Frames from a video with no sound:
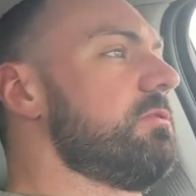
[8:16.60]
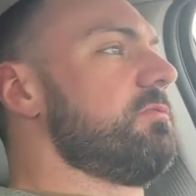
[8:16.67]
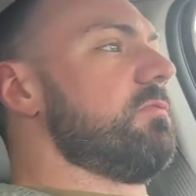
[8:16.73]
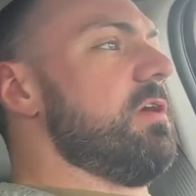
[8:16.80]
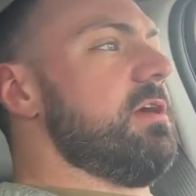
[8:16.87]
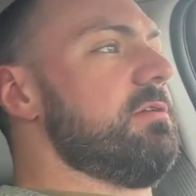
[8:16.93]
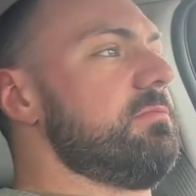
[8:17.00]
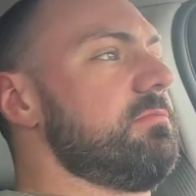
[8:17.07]

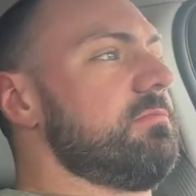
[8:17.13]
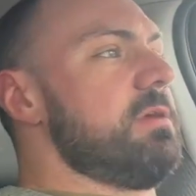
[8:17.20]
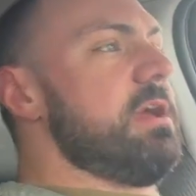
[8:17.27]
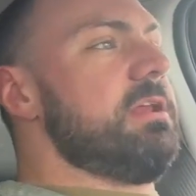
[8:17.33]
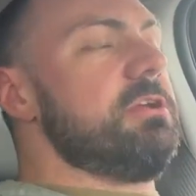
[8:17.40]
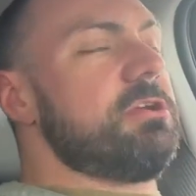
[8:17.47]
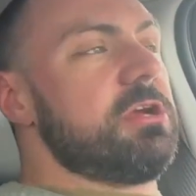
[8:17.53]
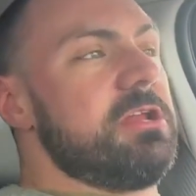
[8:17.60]
right?
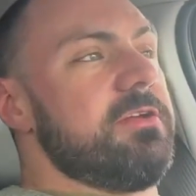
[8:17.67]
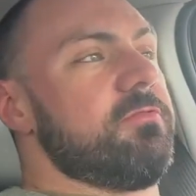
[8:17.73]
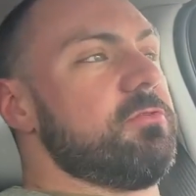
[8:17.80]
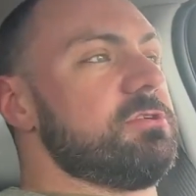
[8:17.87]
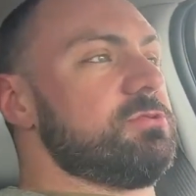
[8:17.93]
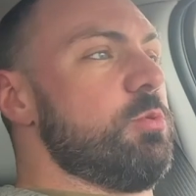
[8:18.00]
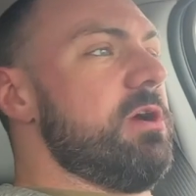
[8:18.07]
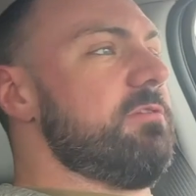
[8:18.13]
Any
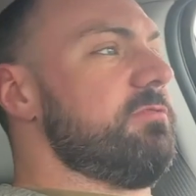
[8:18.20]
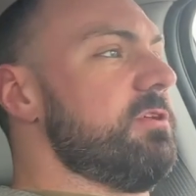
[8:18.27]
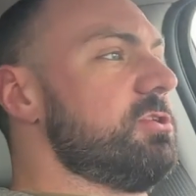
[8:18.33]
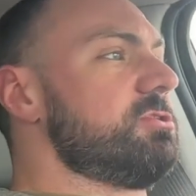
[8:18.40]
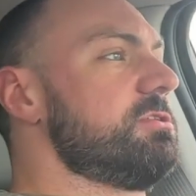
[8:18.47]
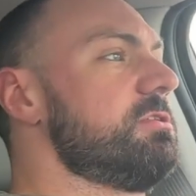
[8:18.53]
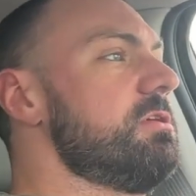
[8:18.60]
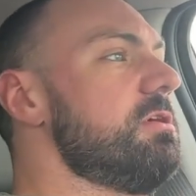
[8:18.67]
carnivorous whitefish.
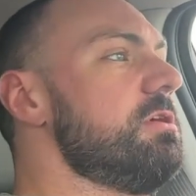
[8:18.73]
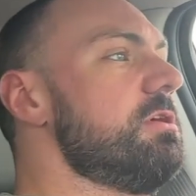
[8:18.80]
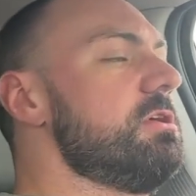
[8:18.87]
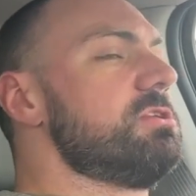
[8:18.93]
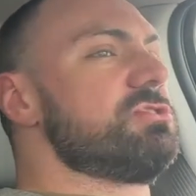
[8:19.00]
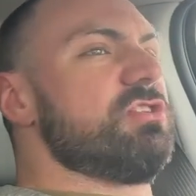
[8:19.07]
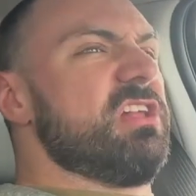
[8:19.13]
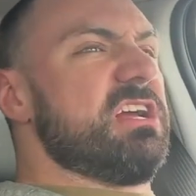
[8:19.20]

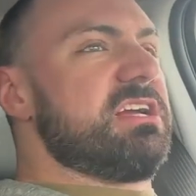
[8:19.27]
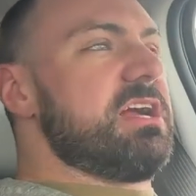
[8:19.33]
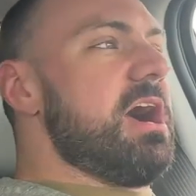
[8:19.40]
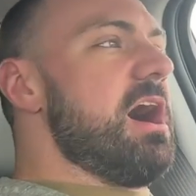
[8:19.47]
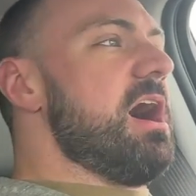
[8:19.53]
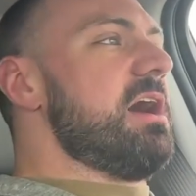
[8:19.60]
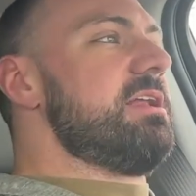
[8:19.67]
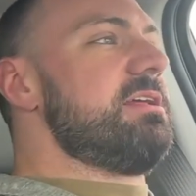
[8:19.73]
So like
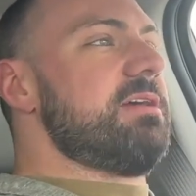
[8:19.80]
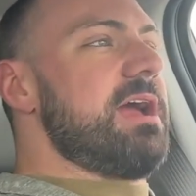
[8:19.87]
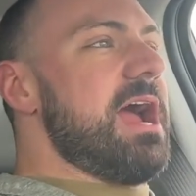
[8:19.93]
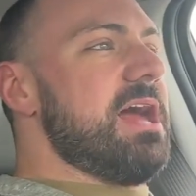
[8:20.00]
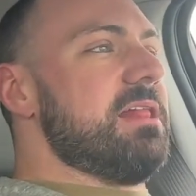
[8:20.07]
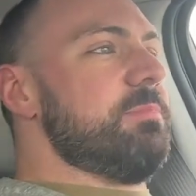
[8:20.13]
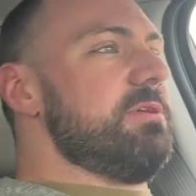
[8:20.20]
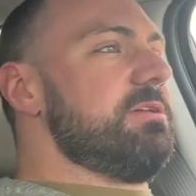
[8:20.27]
cod,
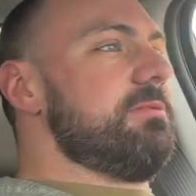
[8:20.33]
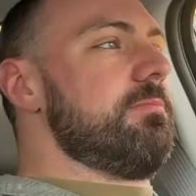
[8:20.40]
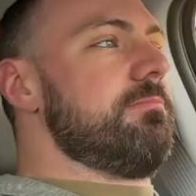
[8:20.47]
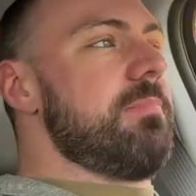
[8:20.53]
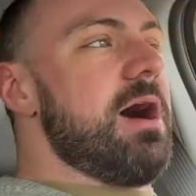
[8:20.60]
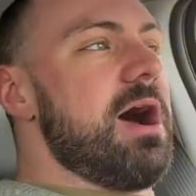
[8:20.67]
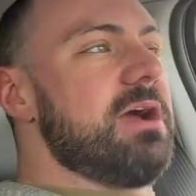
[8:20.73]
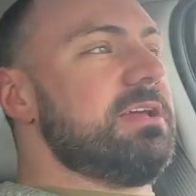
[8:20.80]
halibut,
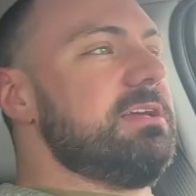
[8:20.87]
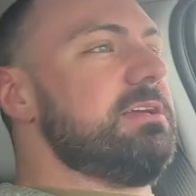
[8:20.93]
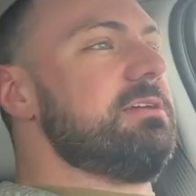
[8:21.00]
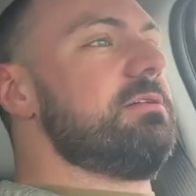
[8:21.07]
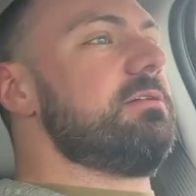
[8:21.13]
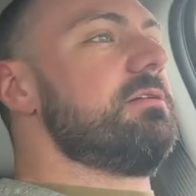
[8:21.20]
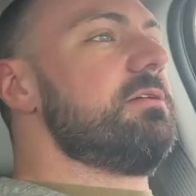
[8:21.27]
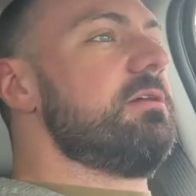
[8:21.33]
mahi,
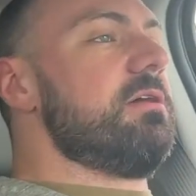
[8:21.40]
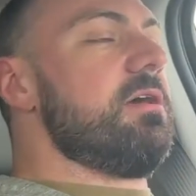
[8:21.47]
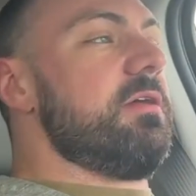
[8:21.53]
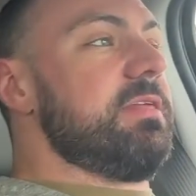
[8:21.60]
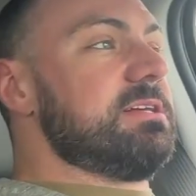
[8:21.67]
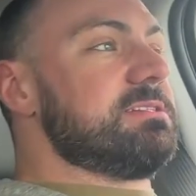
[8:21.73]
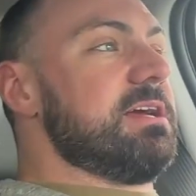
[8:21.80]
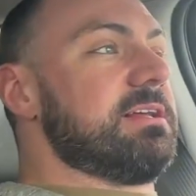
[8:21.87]

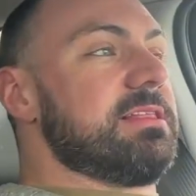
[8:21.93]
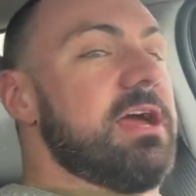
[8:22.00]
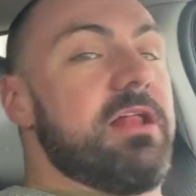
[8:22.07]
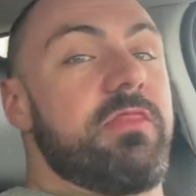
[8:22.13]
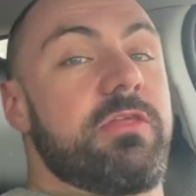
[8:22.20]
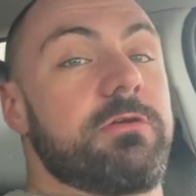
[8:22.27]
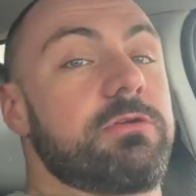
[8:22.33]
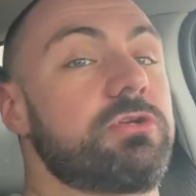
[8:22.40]
things like that.
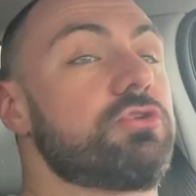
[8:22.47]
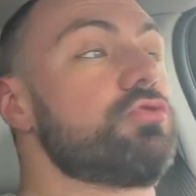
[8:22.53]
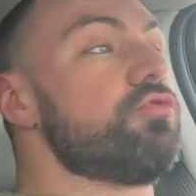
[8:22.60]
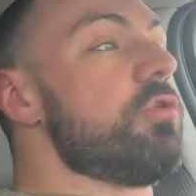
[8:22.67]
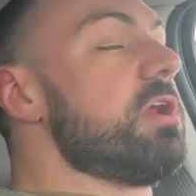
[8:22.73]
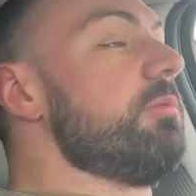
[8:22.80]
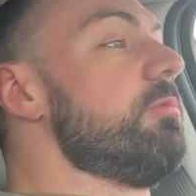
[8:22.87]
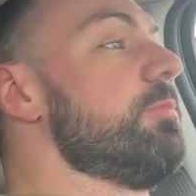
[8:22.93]
They're
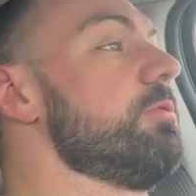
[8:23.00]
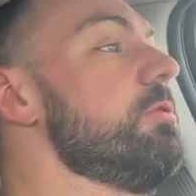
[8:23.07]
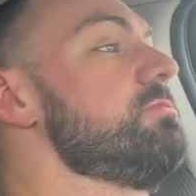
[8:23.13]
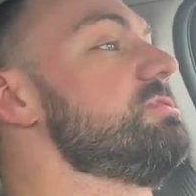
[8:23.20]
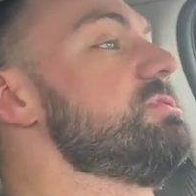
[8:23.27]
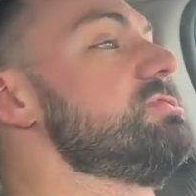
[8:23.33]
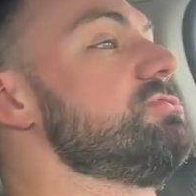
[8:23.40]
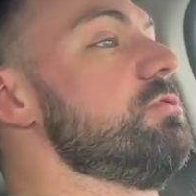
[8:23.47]
incredible
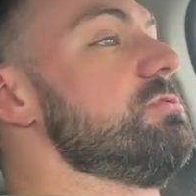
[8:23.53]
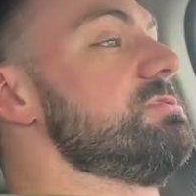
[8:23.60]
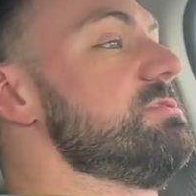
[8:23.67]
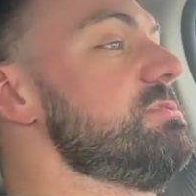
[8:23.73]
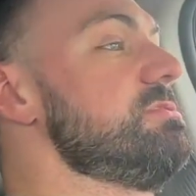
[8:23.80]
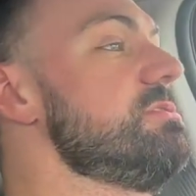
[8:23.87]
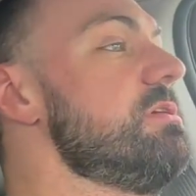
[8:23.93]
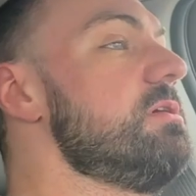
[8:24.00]
protein
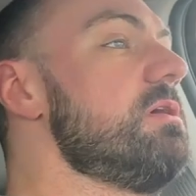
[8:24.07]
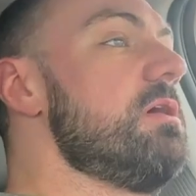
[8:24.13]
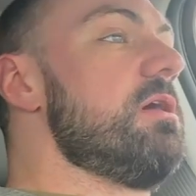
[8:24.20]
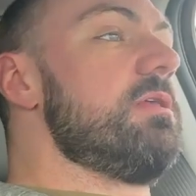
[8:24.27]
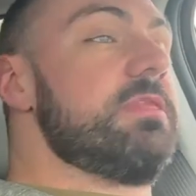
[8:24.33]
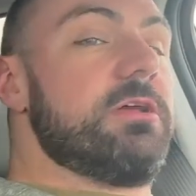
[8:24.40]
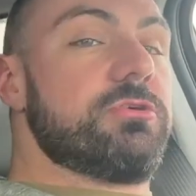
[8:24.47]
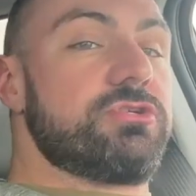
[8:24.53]
sources
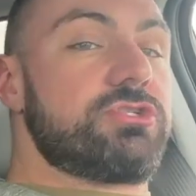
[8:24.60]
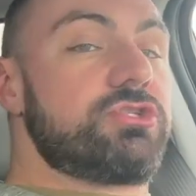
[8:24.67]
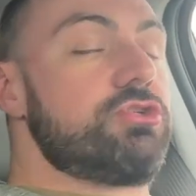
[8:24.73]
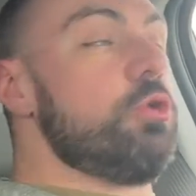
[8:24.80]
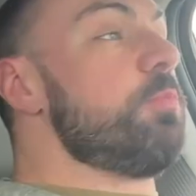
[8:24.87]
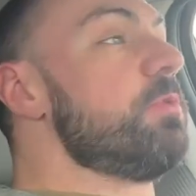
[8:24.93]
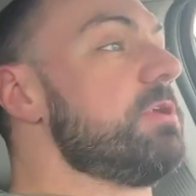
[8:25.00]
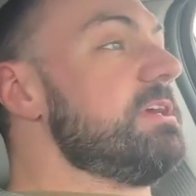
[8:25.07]
that are
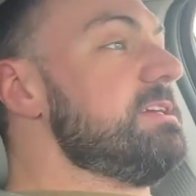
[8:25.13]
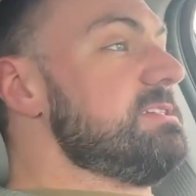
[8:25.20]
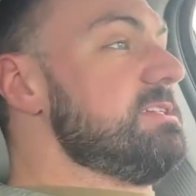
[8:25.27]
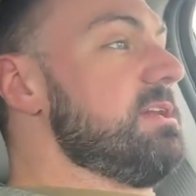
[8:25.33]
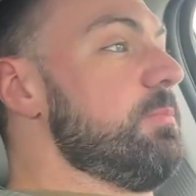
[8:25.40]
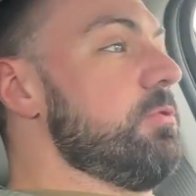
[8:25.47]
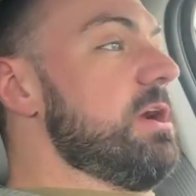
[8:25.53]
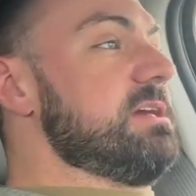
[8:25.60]
super easy
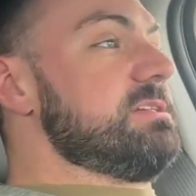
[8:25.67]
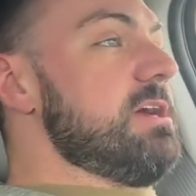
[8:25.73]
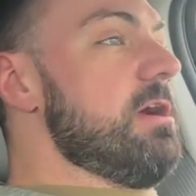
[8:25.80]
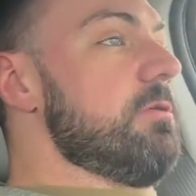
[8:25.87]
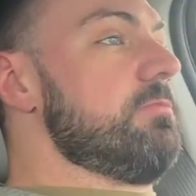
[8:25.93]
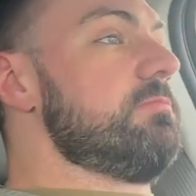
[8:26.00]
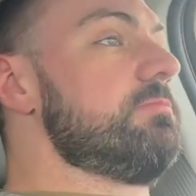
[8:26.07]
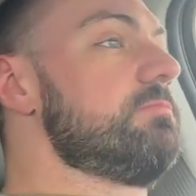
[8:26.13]
to break
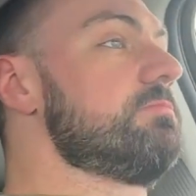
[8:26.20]
down.